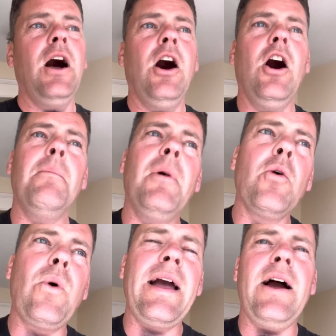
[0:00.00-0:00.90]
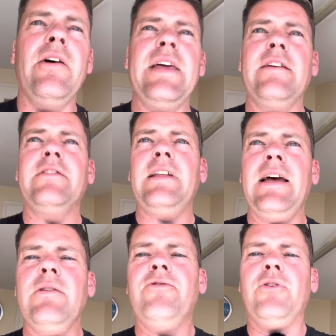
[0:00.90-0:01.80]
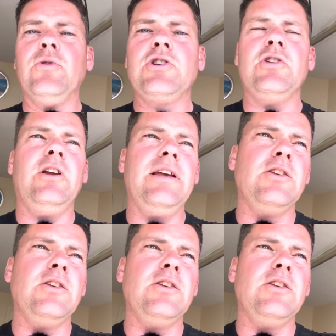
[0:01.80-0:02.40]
on my way out of the estate, fortunately,